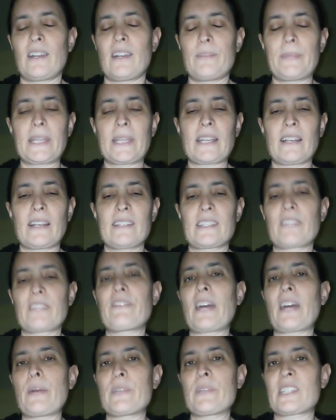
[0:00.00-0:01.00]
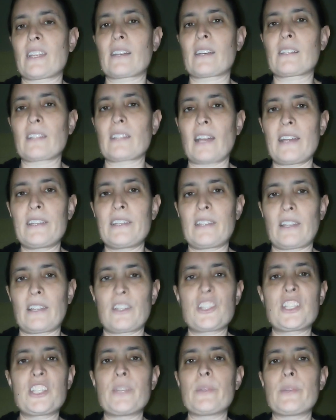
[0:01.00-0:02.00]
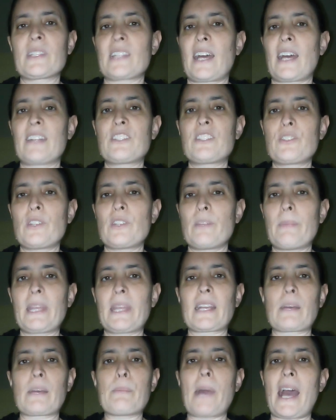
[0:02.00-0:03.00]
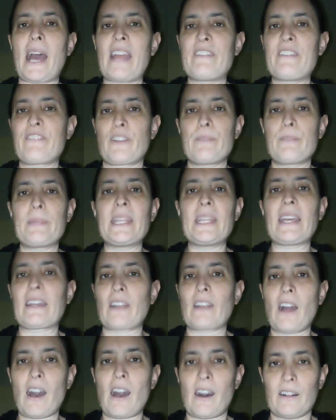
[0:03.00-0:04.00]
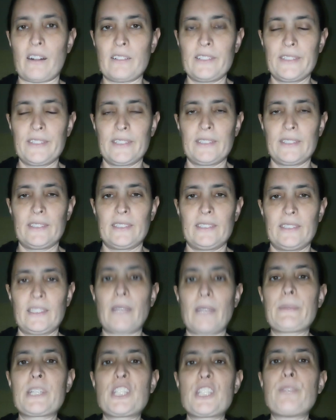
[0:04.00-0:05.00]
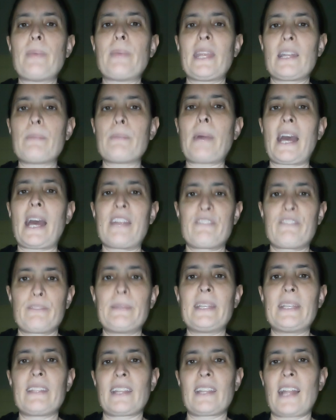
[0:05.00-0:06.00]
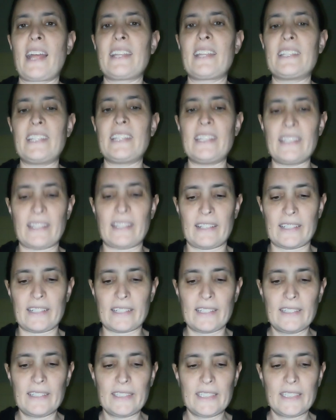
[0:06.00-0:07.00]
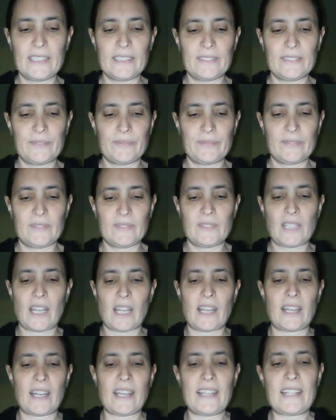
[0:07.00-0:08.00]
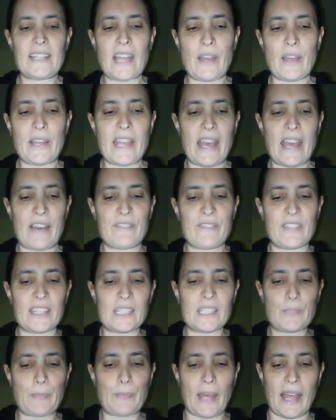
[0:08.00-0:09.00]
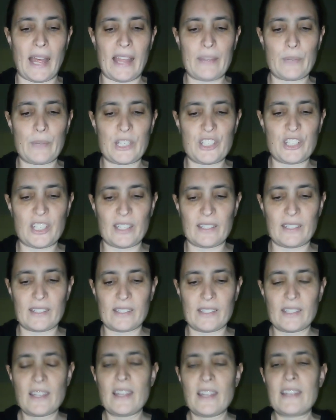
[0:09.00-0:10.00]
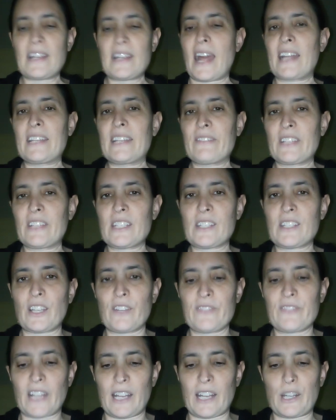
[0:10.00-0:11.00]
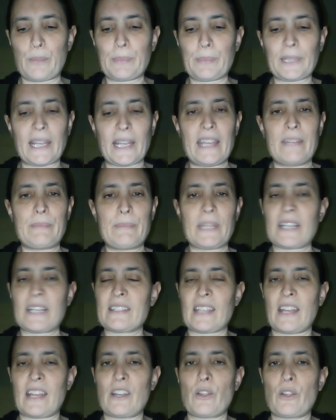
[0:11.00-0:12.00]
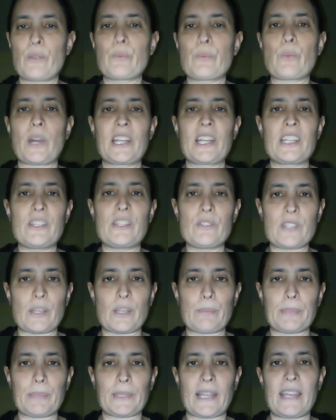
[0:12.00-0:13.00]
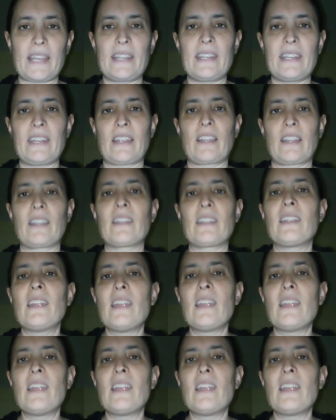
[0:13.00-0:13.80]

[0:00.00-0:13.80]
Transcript: Because if I was a gluttoner, she was not due to make a pie for me at all. Yeah, but she made a pie for me that I needed. And now I have this pie, which is not even served on a plate because I don't want to use a plate here.